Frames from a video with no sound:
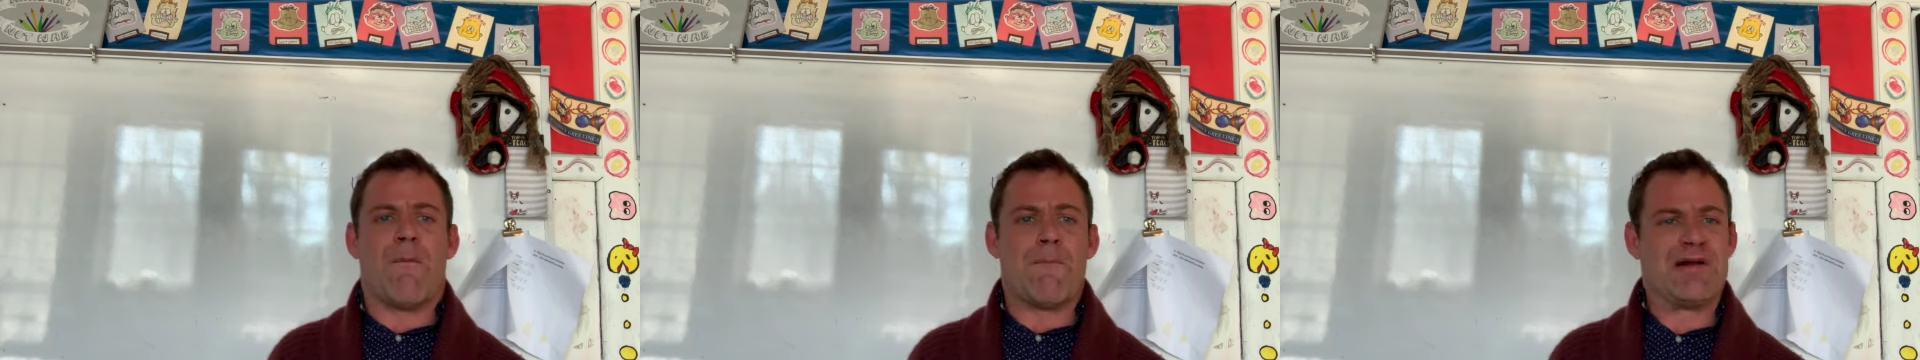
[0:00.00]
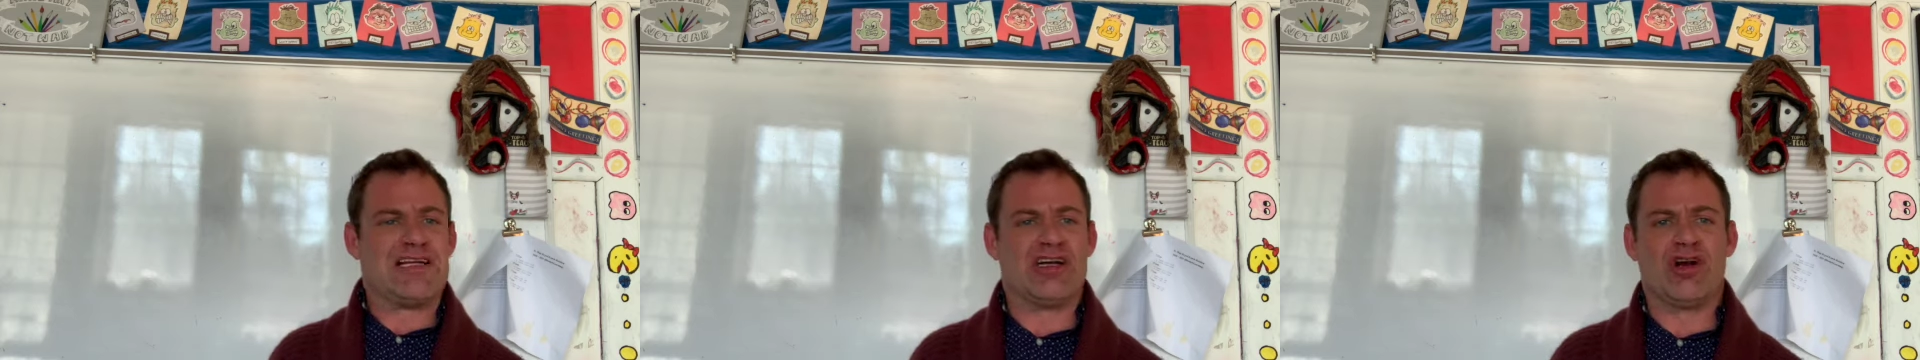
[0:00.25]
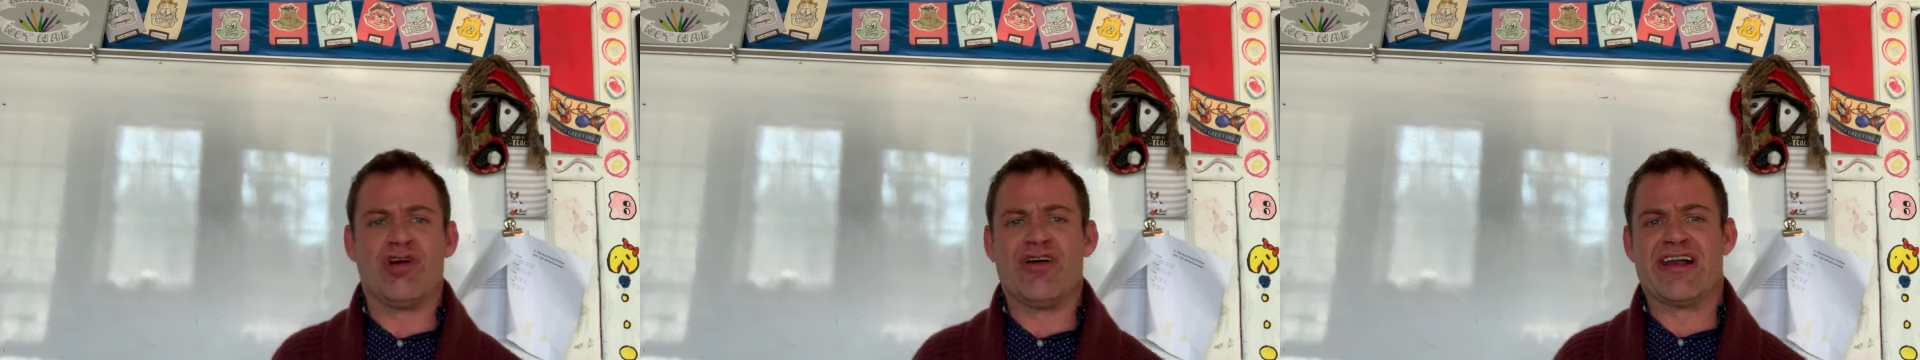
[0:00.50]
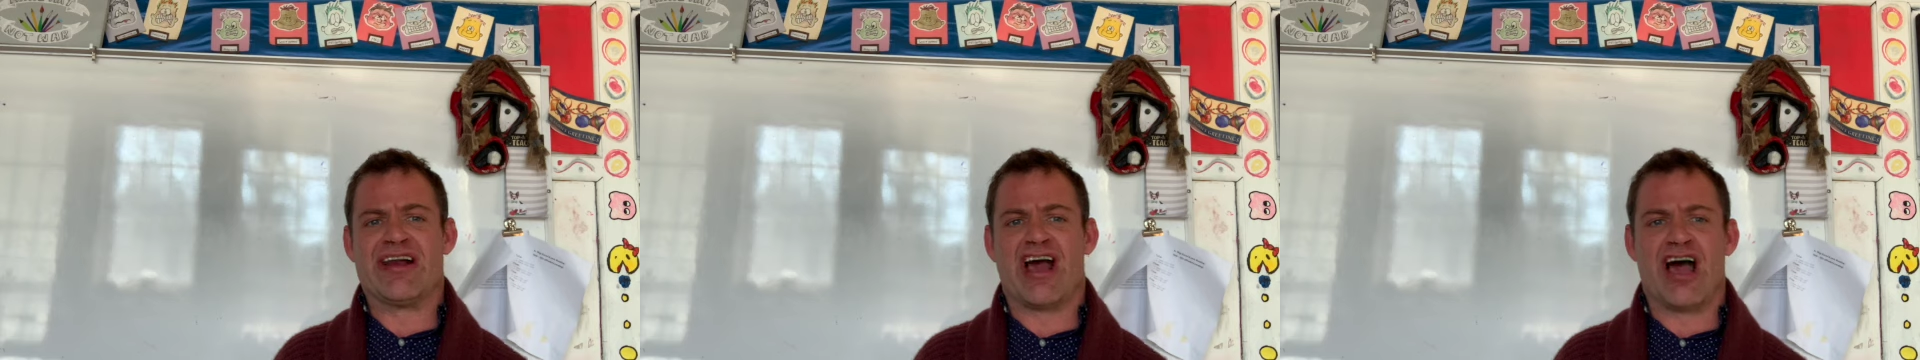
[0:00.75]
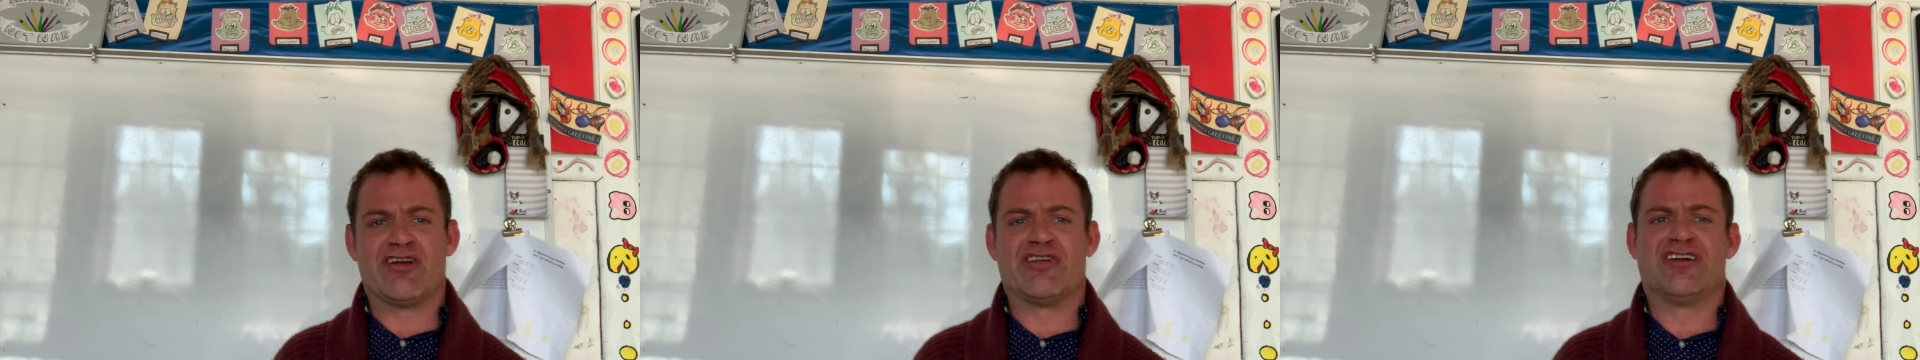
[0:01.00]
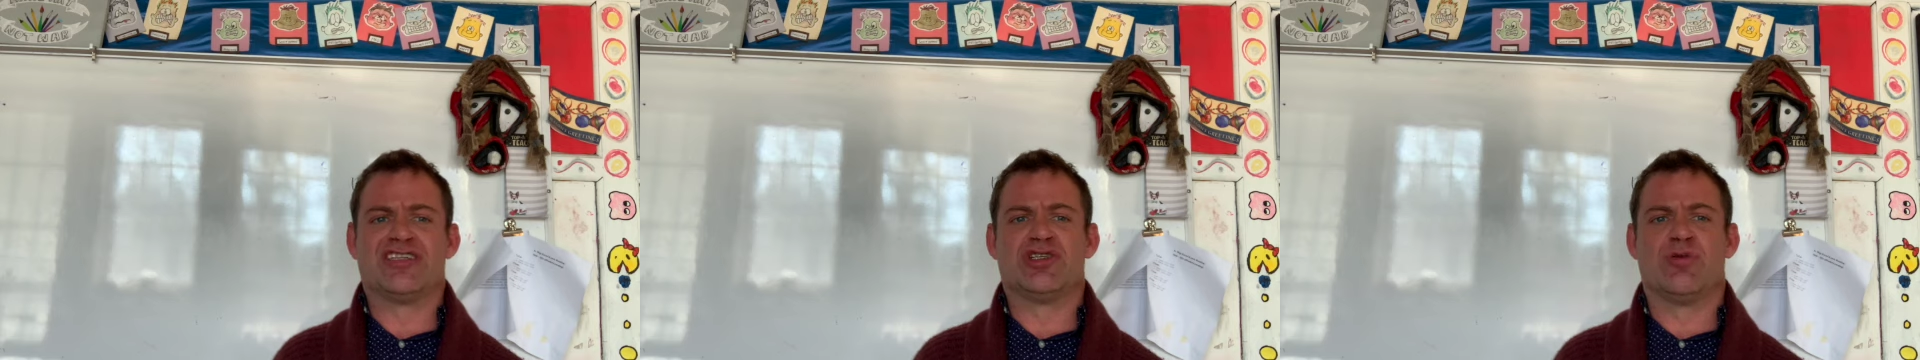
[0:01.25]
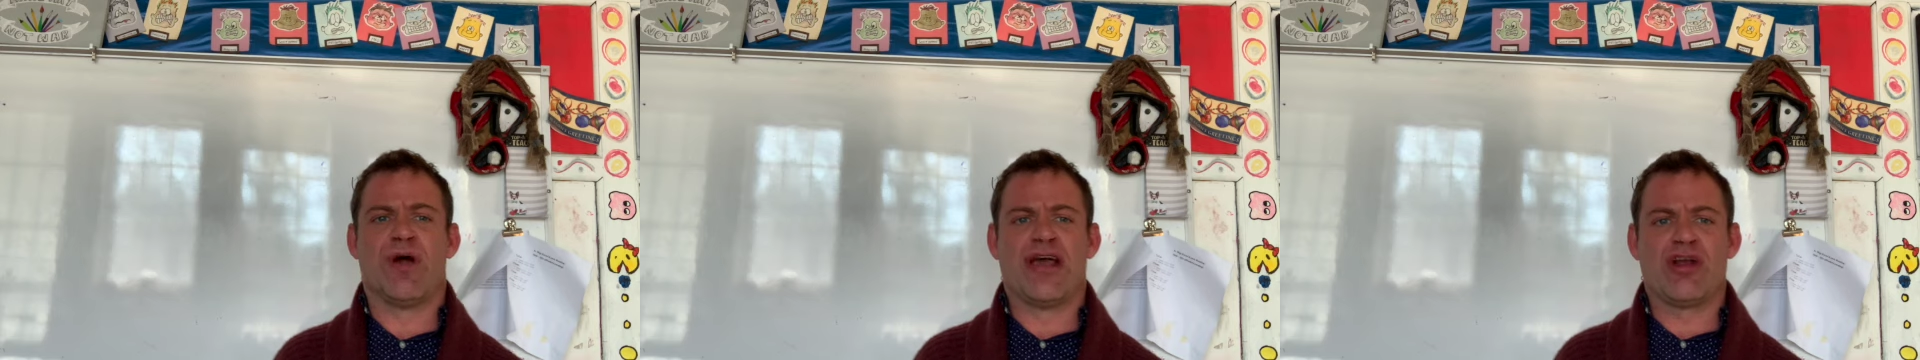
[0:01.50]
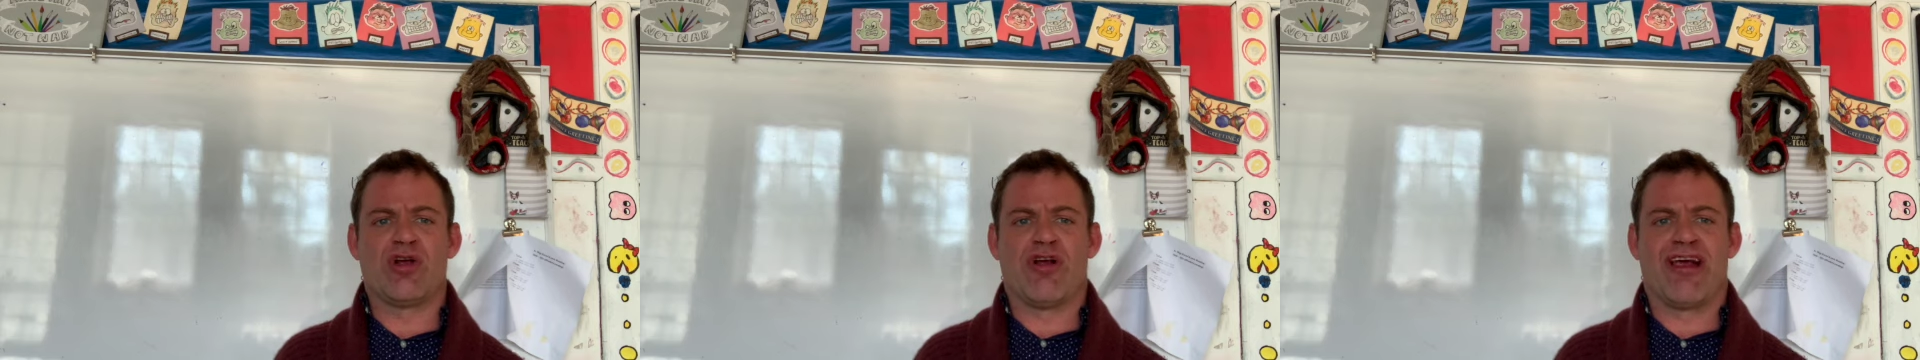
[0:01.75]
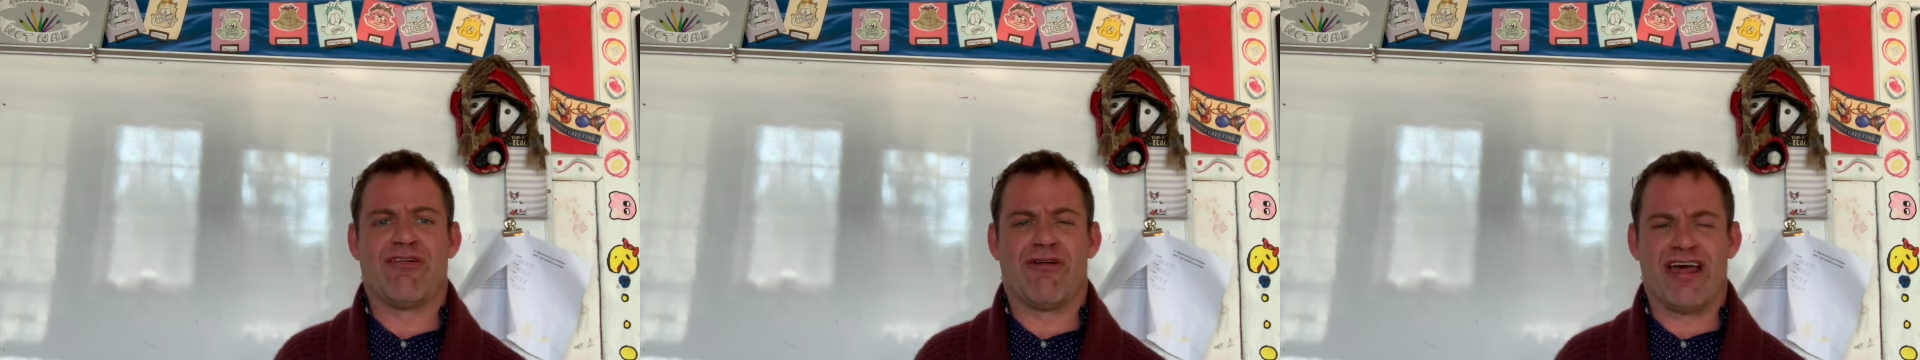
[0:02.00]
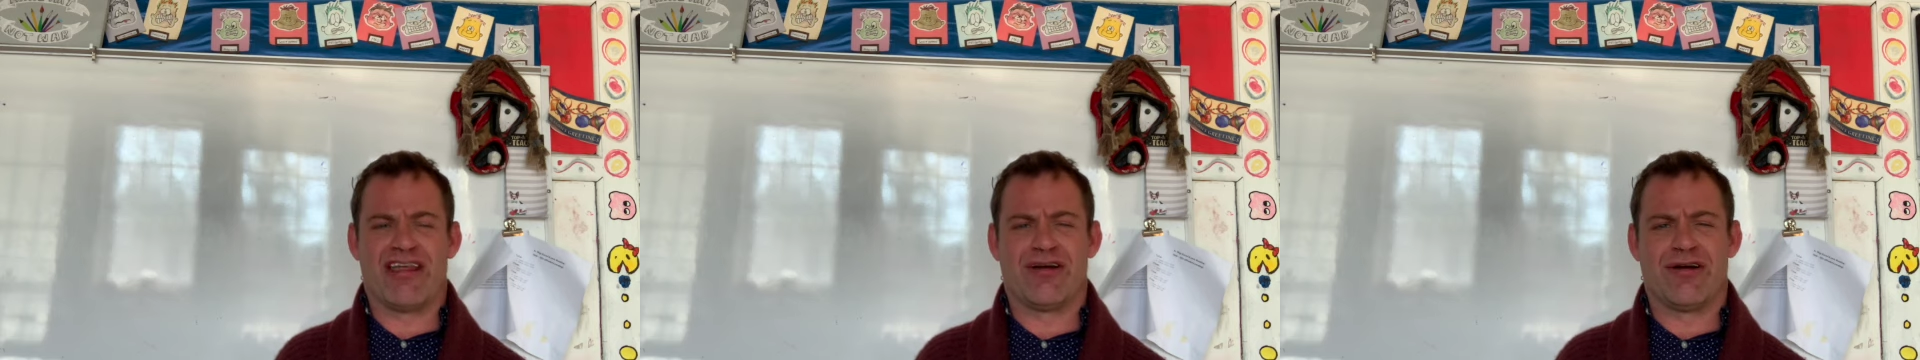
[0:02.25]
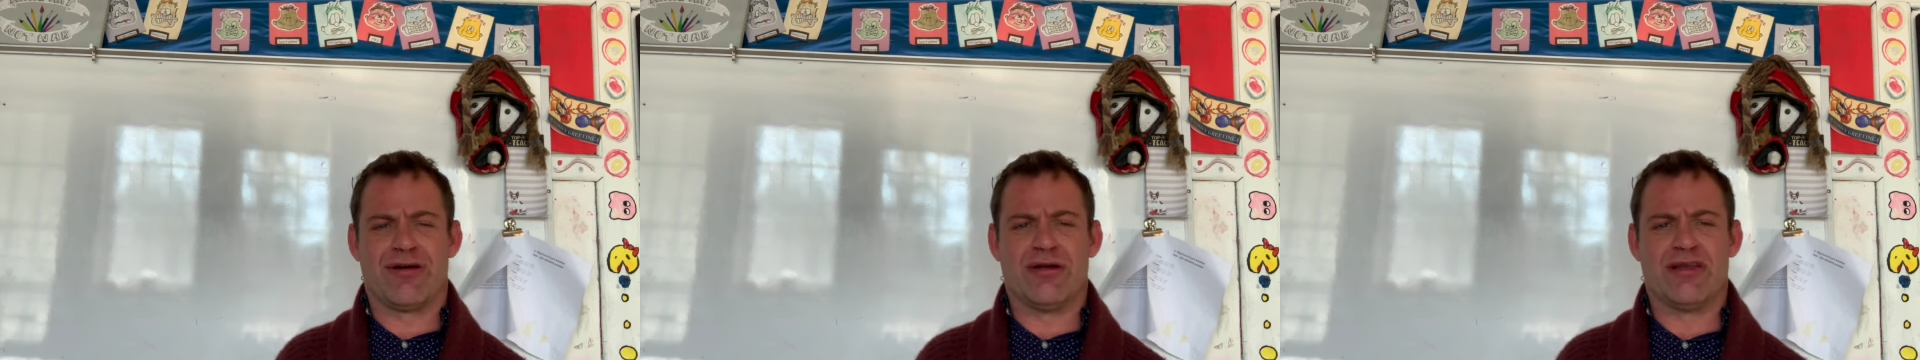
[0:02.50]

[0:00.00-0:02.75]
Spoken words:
material in a non-traditional way to create rather